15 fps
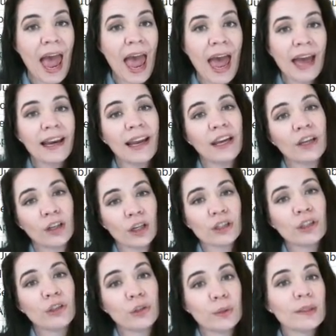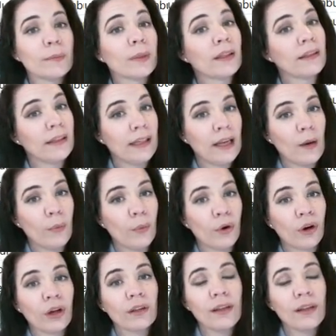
And I can also do some cleanup work.